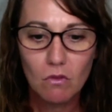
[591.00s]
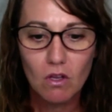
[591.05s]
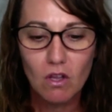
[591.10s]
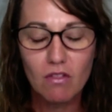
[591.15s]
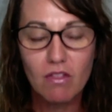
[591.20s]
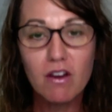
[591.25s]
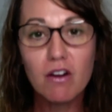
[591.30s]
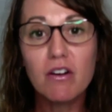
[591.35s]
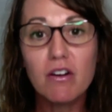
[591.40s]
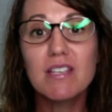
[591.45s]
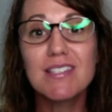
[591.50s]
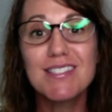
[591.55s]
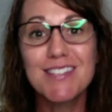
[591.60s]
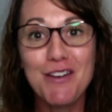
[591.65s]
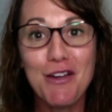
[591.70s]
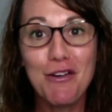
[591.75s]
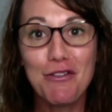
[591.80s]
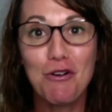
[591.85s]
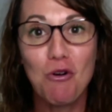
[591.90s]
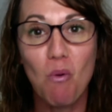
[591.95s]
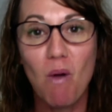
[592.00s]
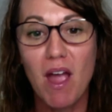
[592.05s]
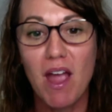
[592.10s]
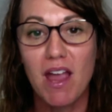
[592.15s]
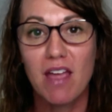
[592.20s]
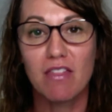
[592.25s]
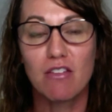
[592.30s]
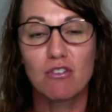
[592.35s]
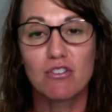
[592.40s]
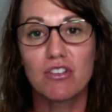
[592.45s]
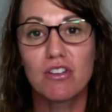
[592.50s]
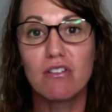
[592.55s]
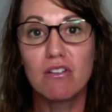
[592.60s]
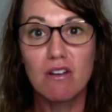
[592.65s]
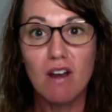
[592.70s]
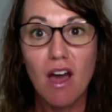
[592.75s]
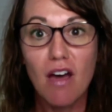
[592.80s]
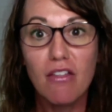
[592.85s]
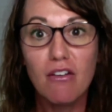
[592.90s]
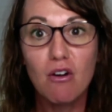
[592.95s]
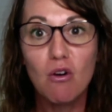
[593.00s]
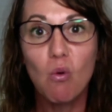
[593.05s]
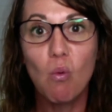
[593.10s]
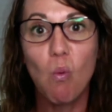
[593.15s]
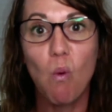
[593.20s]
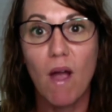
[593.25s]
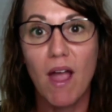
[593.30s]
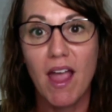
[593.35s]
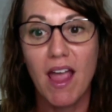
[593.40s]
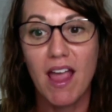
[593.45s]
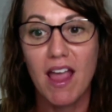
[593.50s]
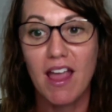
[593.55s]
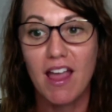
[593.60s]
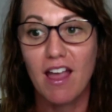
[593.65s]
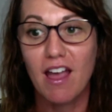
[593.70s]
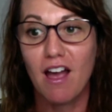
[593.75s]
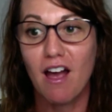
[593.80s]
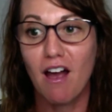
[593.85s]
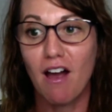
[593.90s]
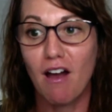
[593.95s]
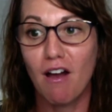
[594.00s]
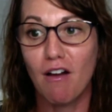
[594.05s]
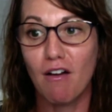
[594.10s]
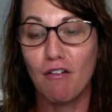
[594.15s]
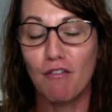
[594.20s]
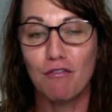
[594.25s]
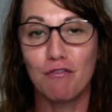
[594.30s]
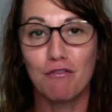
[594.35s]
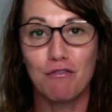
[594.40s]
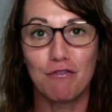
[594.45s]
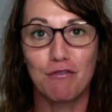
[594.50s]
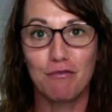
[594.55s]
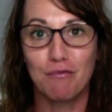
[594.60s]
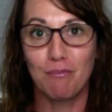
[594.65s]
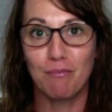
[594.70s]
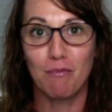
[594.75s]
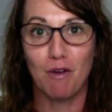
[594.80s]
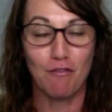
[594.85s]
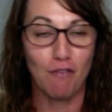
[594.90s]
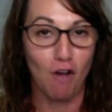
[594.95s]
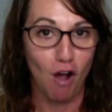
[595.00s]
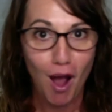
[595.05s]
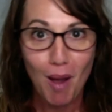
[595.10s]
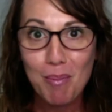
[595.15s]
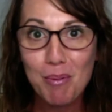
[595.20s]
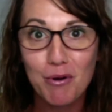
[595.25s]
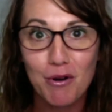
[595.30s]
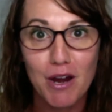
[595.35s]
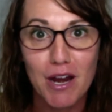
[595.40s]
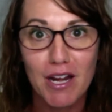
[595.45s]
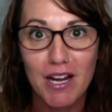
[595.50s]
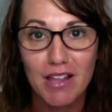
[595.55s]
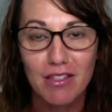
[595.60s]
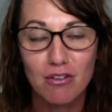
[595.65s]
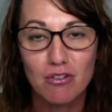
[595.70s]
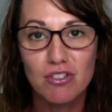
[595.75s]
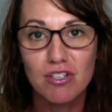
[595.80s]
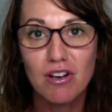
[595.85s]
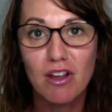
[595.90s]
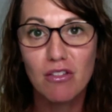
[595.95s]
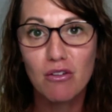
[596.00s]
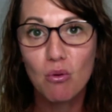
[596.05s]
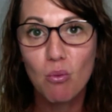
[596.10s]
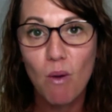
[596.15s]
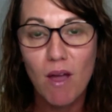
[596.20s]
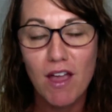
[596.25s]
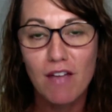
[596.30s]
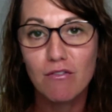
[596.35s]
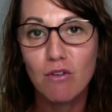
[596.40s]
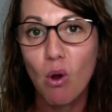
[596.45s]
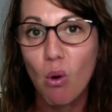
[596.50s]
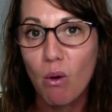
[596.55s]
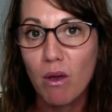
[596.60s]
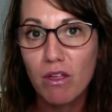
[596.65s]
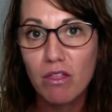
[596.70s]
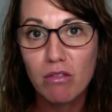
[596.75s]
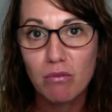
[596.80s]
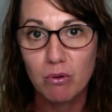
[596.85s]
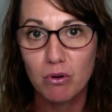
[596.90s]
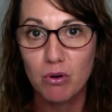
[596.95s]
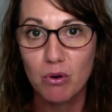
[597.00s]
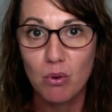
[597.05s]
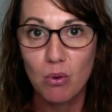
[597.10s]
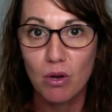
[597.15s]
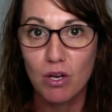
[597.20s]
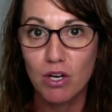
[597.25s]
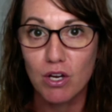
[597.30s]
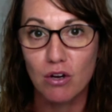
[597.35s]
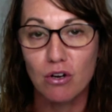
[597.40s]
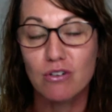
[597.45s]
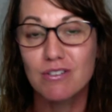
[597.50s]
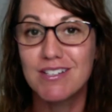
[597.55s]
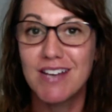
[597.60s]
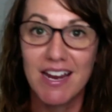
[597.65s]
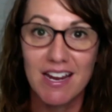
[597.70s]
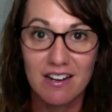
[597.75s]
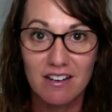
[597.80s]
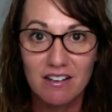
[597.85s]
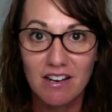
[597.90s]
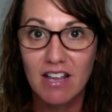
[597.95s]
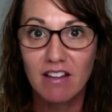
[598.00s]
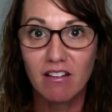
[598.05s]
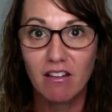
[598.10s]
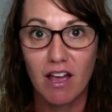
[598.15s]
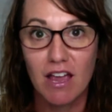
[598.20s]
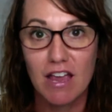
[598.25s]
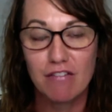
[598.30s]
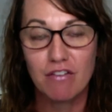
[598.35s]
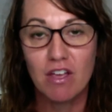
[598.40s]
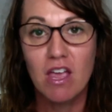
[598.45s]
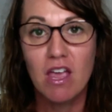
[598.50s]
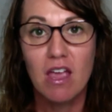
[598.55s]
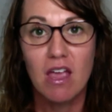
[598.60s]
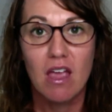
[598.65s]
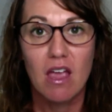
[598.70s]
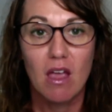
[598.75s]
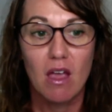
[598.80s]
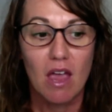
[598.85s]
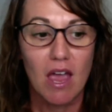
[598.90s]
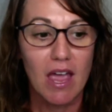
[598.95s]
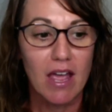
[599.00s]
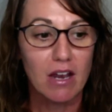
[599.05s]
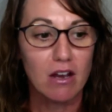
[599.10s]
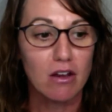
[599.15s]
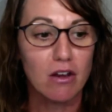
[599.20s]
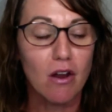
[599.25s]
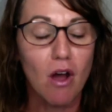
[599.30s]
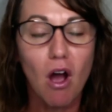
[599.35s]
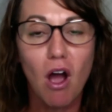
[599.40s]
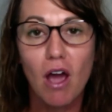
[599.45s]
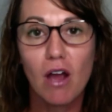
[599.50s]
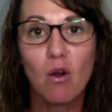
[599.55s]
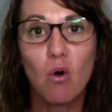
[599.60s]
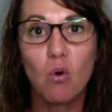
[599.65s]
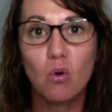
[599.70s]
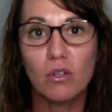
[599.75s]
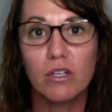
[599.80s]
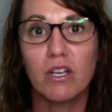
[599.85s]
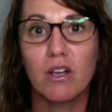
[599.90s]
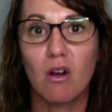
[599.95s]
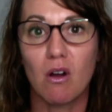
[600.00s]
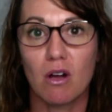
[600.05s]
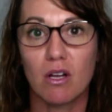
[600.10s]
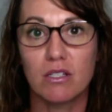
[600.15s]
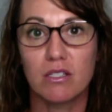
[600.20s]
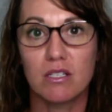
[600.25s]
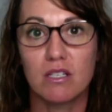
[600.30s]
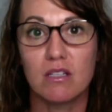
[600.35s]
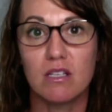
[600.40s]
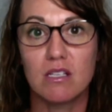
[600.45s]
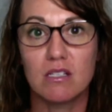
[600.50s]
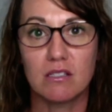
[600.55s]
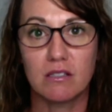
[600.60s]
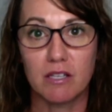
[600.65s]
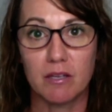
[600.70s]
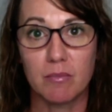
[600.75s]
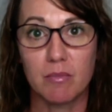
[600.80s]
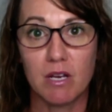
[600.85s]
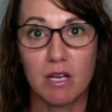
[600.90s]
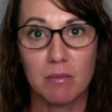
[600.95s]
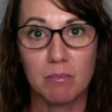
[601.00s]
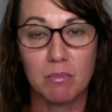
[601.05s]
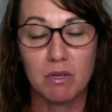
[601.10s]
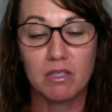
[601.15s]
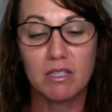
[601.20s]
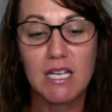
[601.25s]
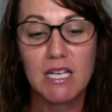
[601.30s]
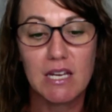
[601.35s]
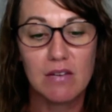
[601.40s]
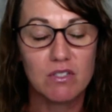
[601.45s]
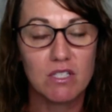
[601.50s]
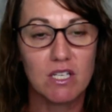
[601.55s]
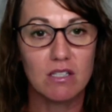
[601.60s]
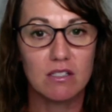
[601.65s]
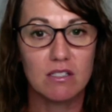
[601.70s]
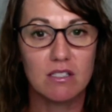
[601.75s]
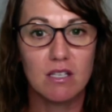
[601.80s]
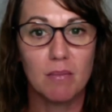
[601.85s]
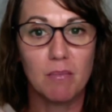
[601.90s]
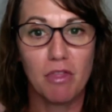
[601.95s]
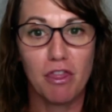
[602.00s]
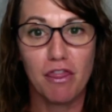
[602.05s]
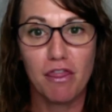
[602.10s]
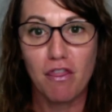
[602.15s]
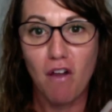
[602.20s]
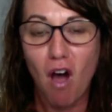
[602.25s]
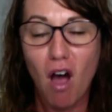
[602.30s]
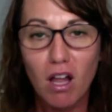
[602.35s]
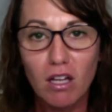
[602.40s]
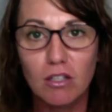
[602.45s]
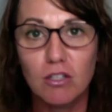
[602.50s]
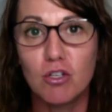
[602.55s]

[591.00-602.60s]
there is another way. There's another way of operating. There's another way of going through your day-to-day life and not holding on to these limiting beliefs, and some thought